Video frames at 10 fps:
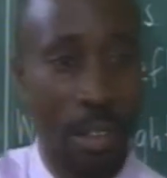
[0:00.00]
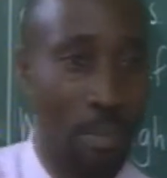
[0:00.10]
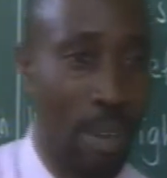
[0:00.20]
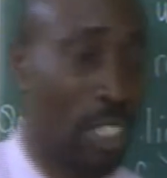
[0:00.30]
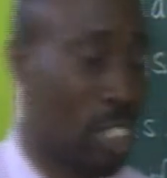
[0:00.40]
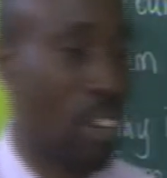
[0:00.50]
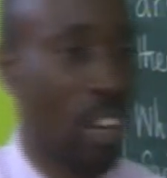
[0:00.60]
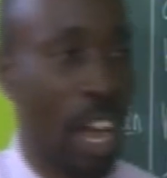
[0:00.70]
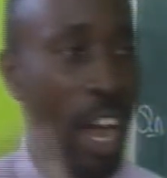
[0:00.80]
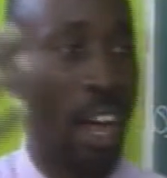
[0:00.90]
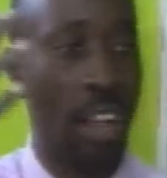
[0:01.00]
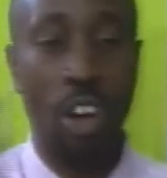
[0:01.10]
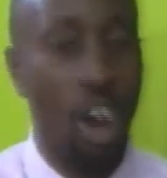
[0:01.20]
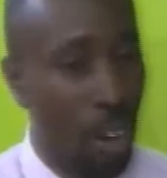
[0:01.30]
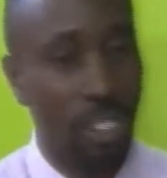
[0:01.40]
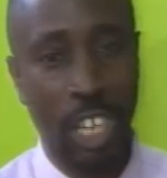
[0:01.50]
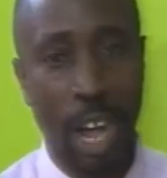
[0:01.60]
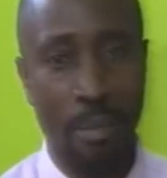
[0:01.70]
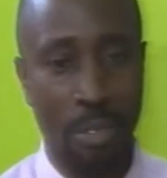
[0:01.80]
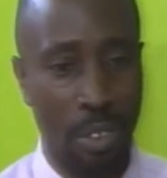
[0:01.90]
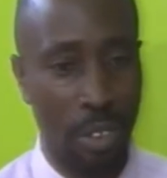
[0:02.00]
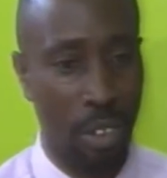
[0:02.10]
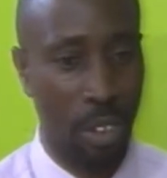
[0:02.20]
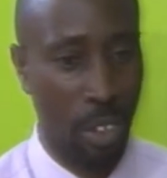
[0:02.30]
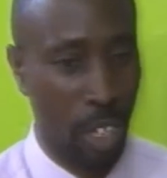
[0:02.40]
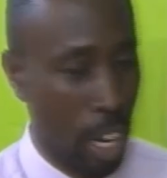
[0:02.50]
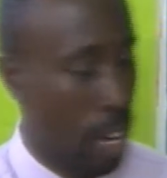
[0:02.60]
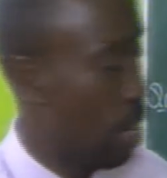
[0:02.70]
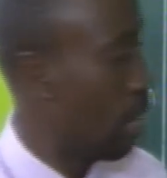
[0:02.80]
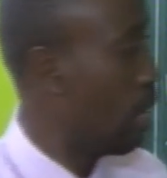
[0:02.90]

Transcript: bacteria, all germs, okay?